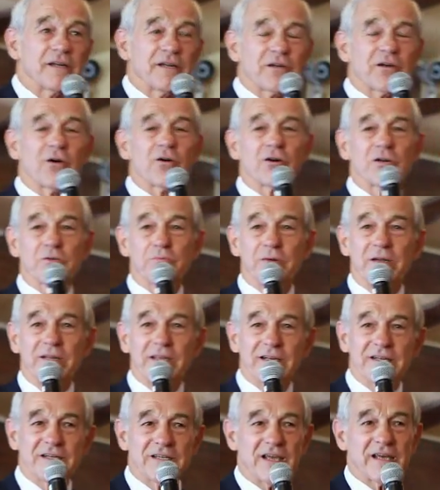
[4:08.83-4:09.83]
encouragement
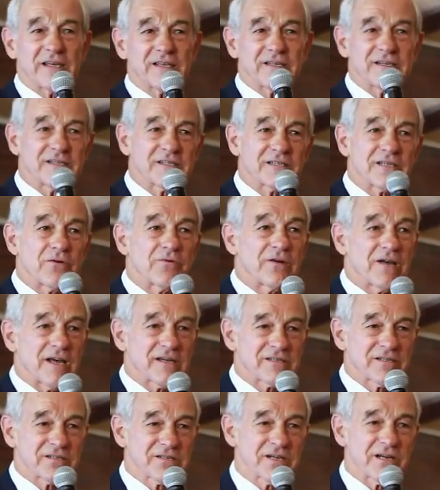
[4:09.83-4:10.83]
that is so
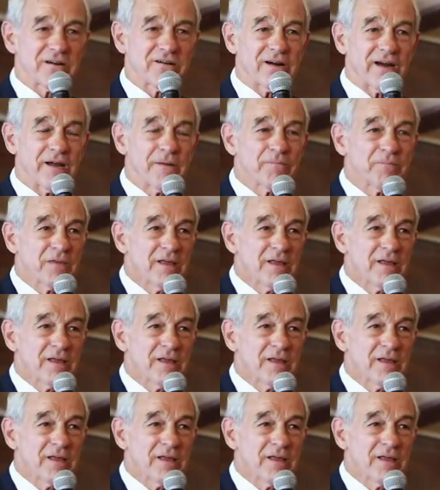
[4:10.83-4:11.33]
necessary.